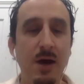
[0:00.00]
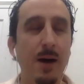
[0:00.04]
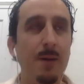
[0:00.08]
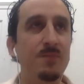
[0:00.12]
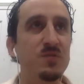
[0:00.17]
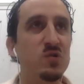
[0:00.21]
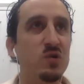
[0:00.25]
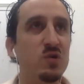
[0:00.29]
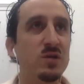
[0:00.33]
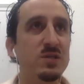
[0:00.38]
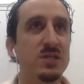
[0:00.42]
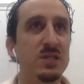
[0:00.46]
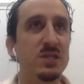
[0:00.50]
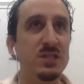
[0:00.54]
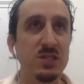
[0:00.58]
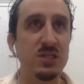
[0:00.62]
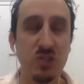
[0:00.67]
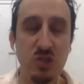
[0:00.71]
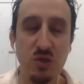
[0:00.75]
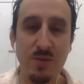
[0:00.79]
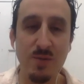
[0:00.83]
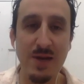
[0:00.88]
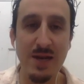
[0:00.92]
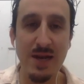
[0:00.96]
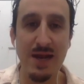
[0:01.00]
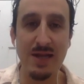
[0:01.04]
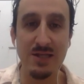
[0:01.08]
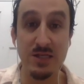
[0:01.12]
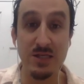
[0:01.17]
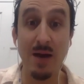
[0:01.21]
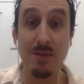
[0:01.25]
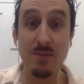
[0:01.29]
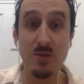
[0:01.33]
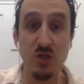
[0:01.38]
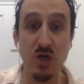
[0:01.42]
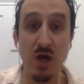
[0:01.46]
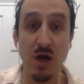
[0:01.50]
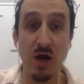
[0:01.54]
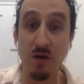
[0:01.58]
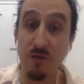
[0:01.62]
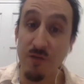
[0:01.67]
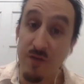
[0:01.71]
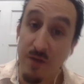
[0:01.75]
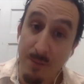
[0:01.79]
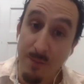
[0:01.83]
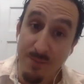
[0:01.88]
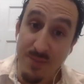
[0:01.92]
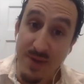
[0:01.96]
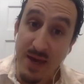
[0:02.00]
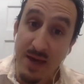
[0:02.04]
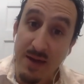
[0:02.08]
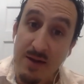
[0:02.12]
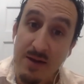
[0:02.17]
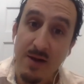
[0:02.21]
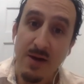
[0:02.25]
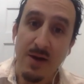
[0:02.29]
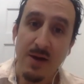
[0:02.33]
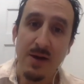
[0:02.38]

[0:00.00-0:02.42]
sort of disintermediate time geography a bit.